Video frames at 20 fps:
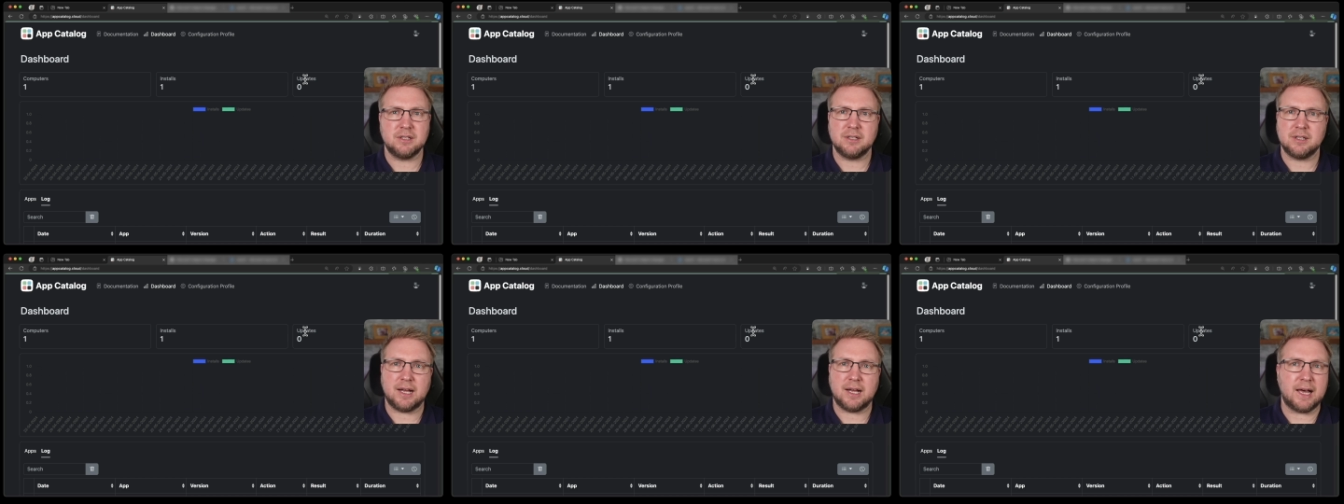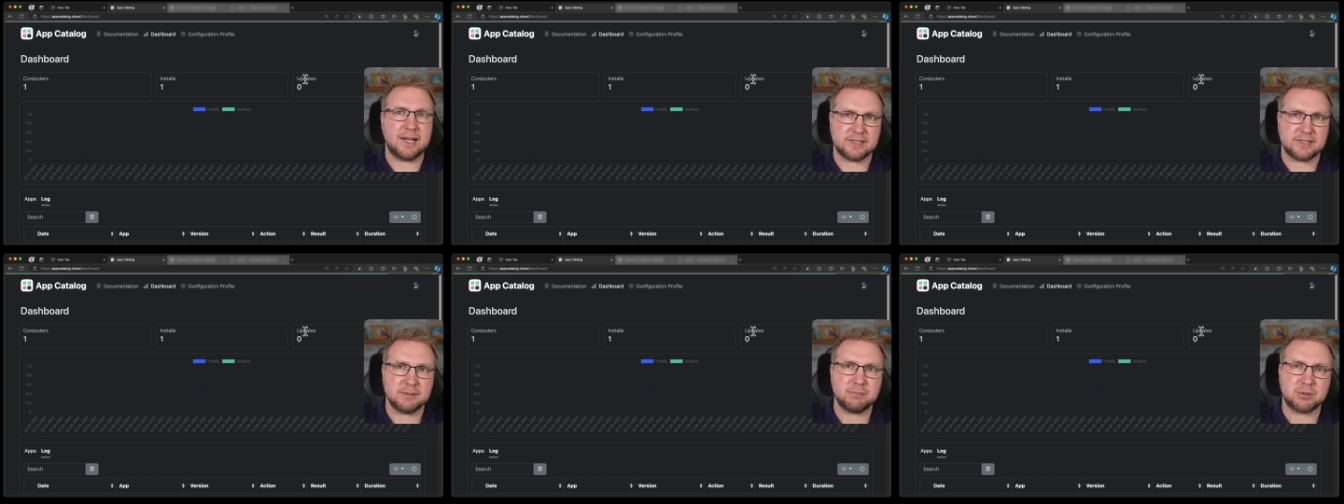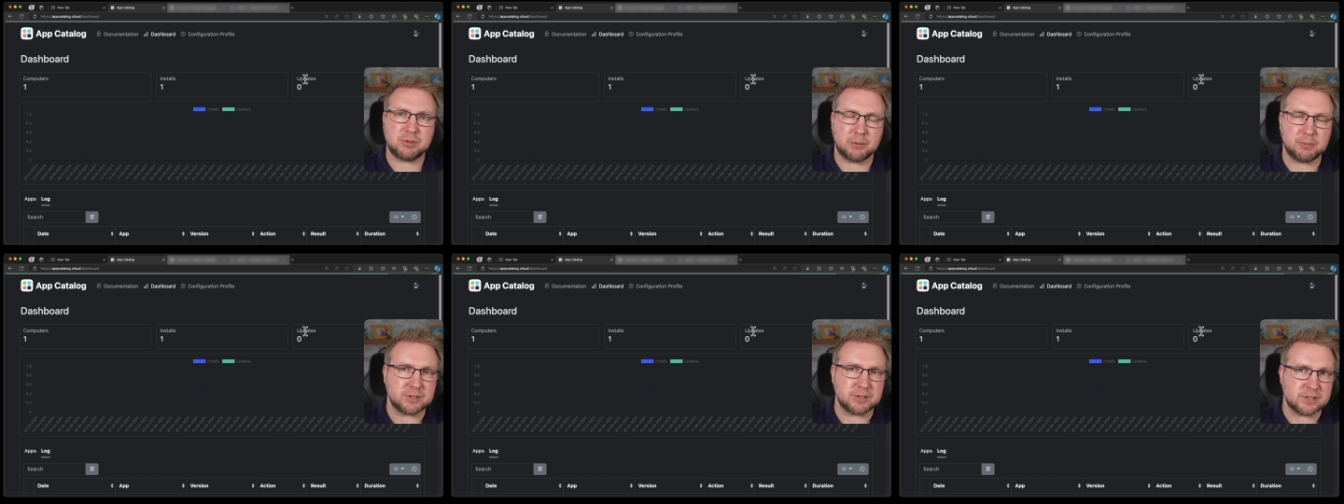as it
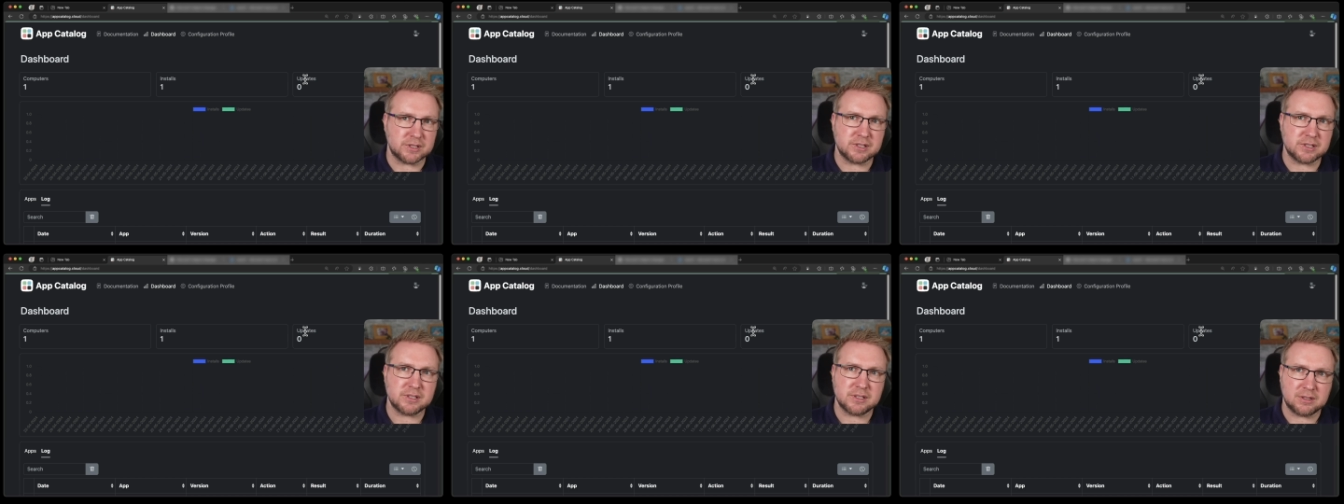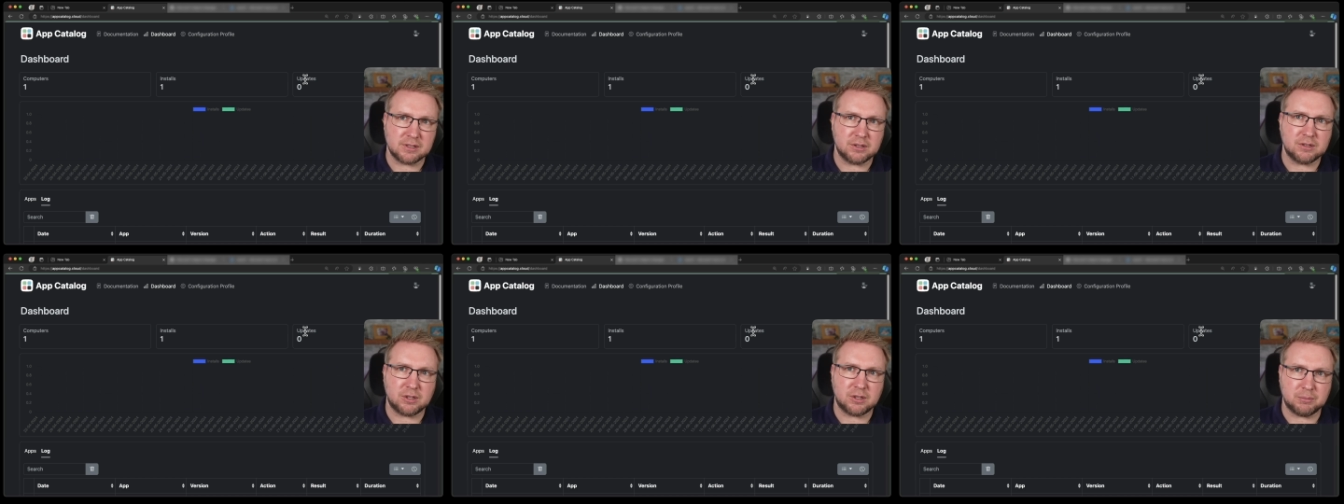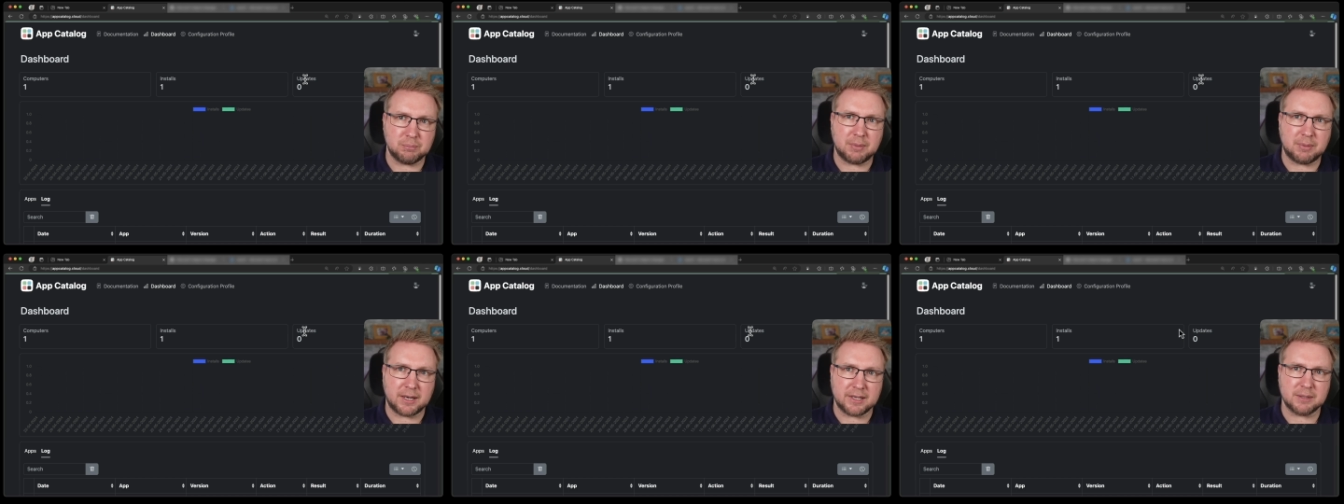promises
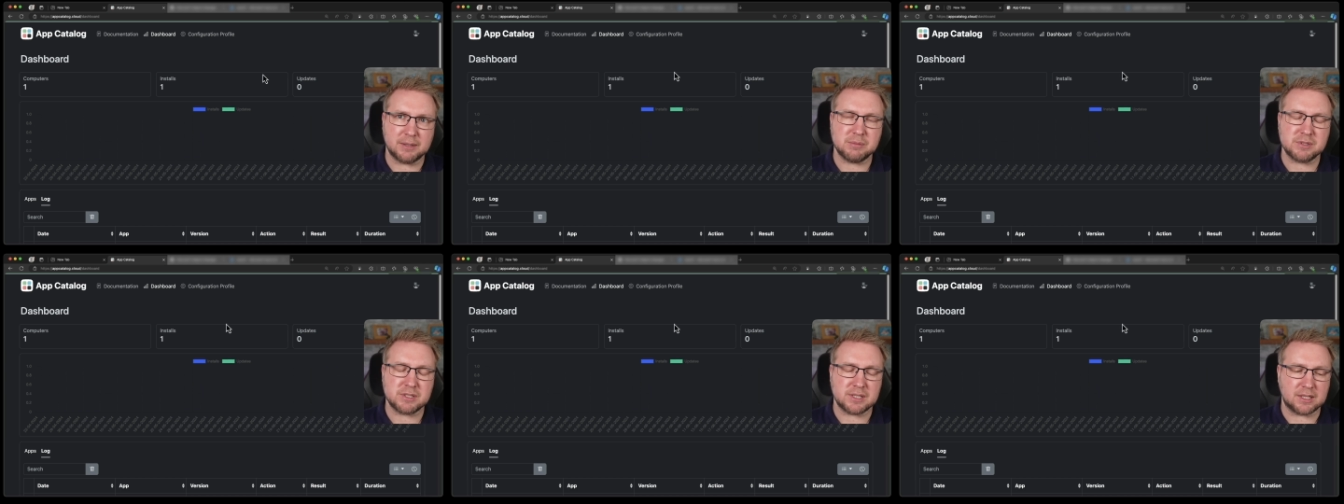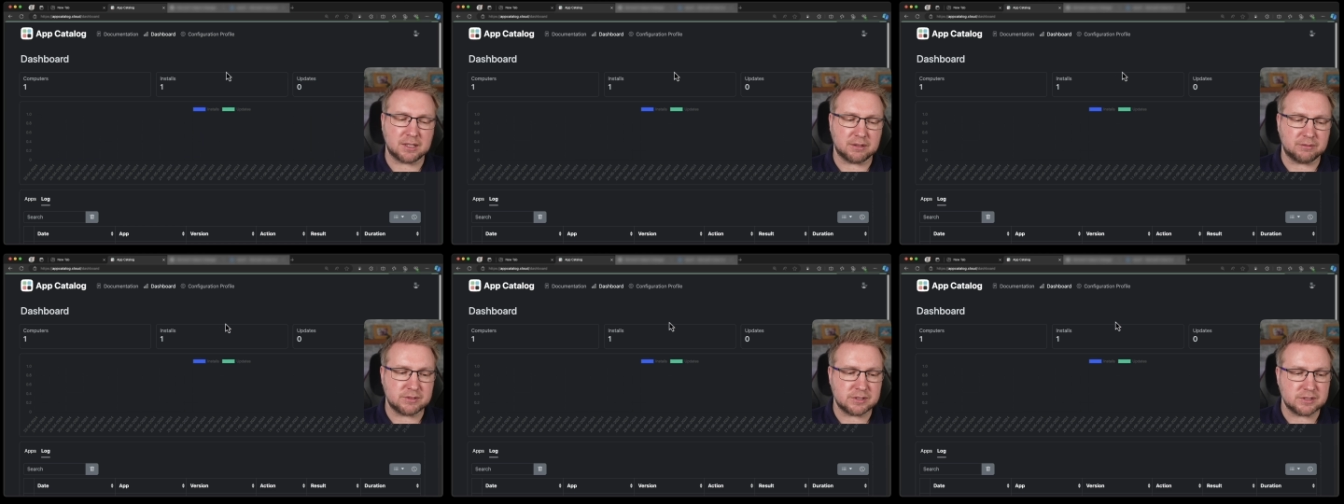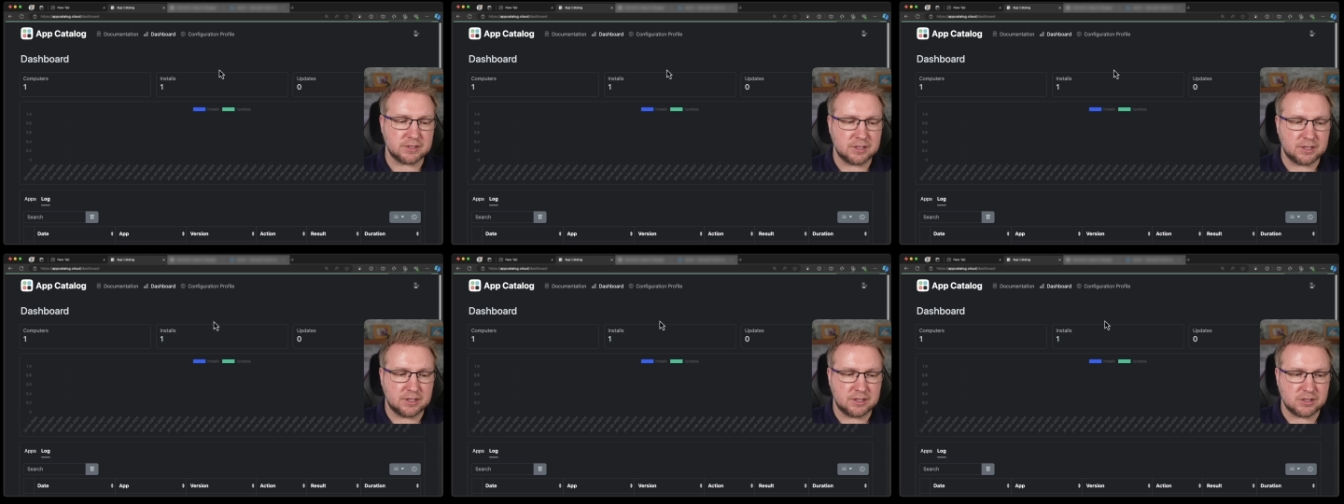by themselves.
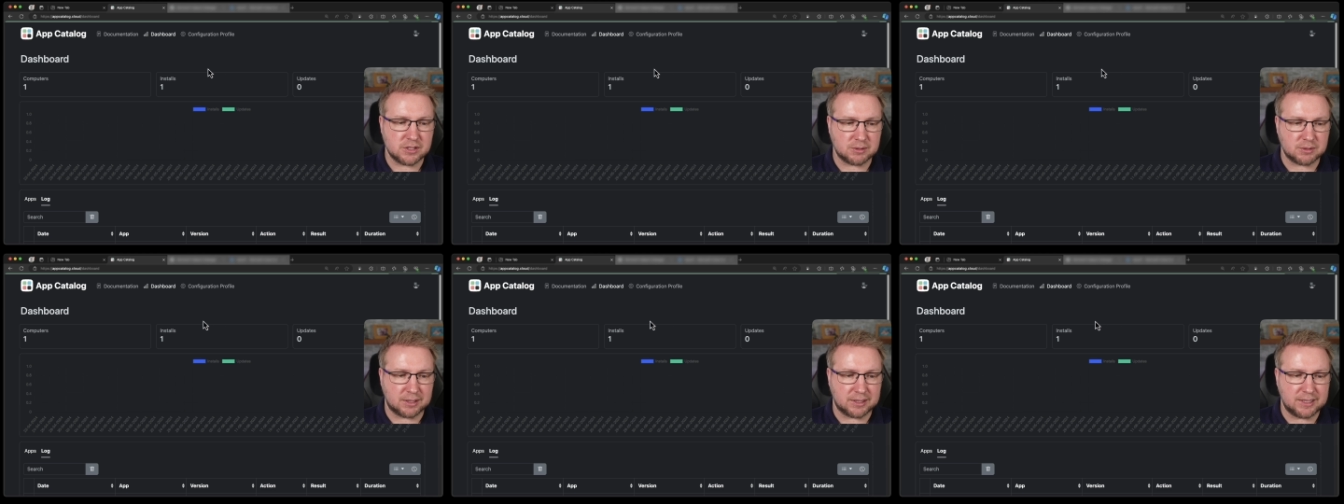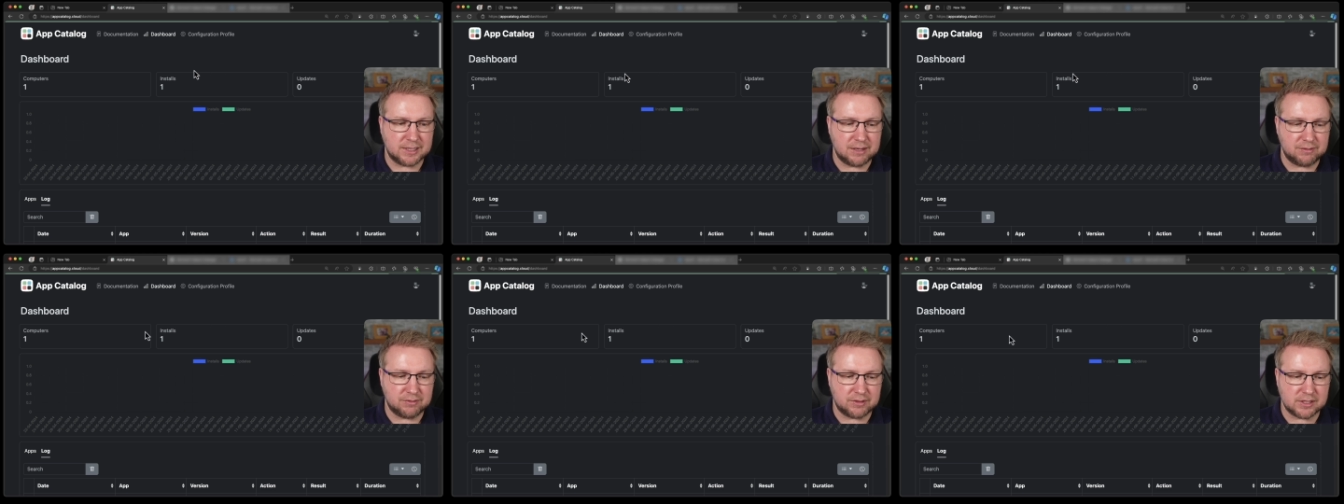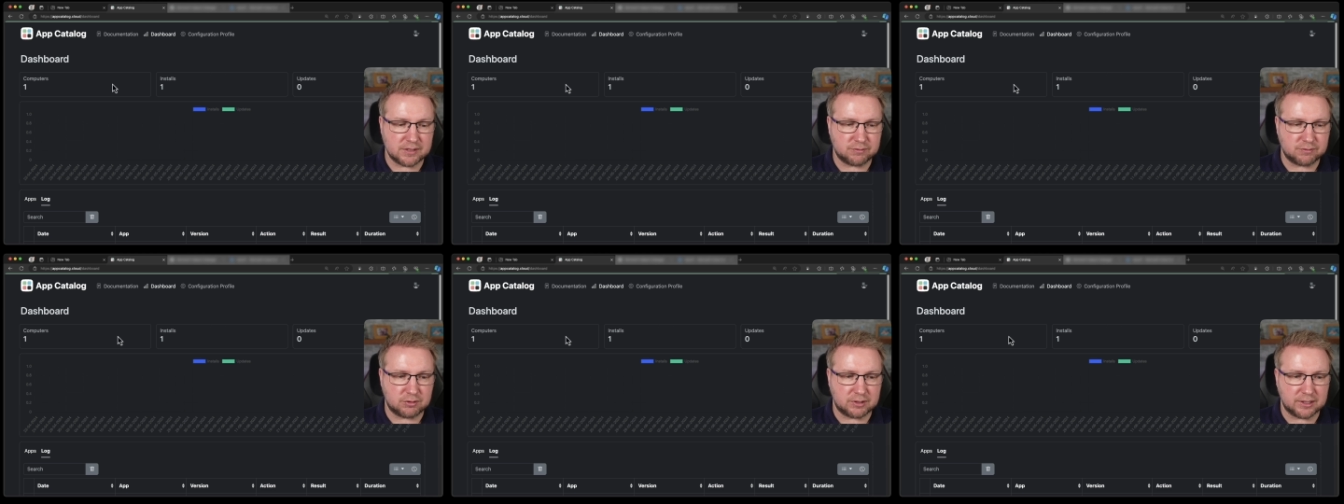So I'll leave this
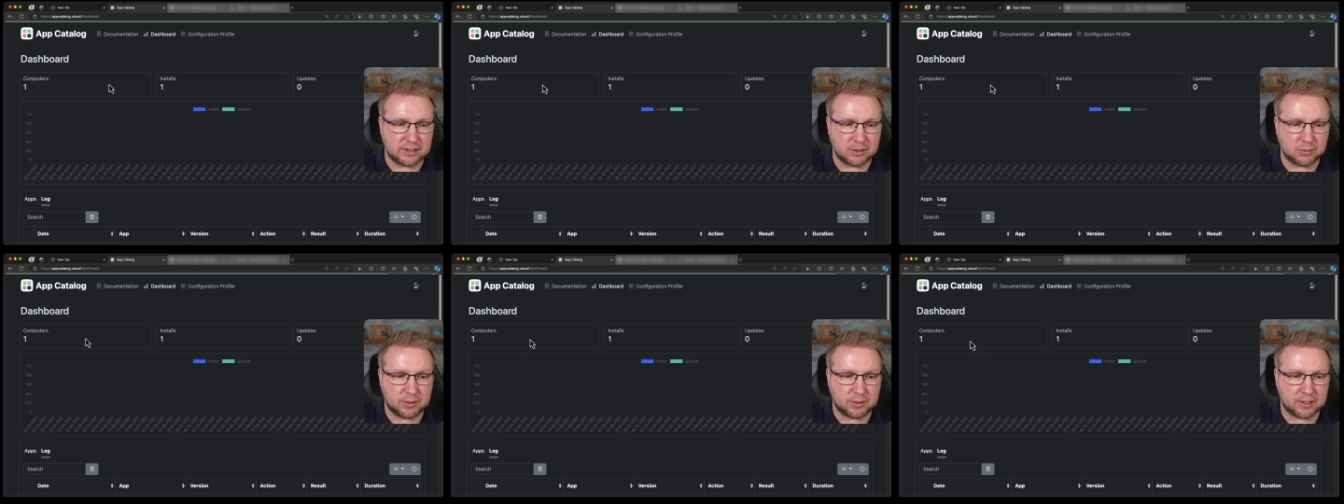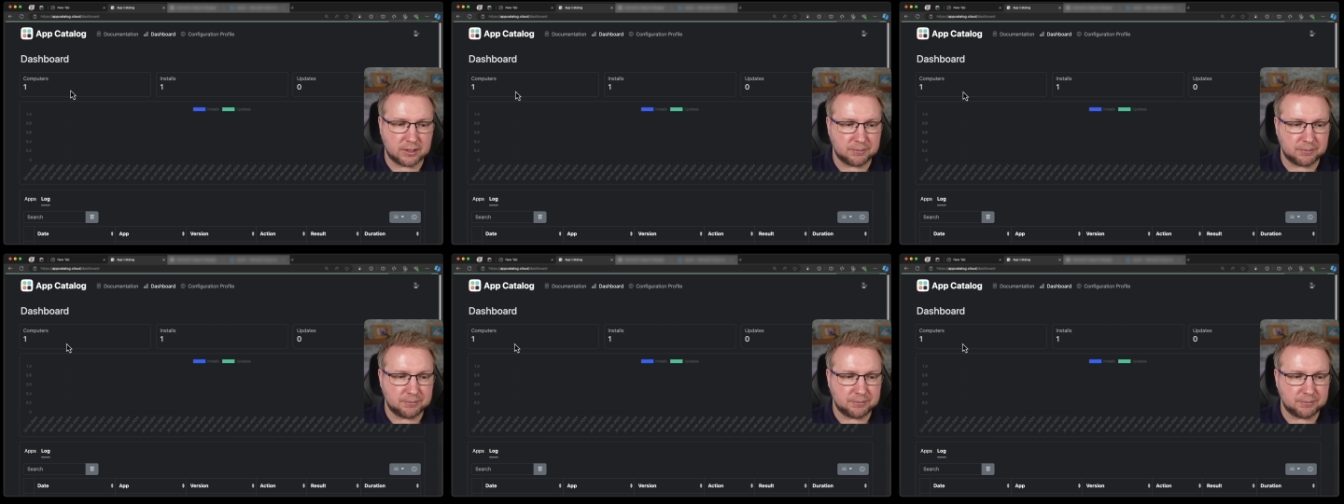for a little while.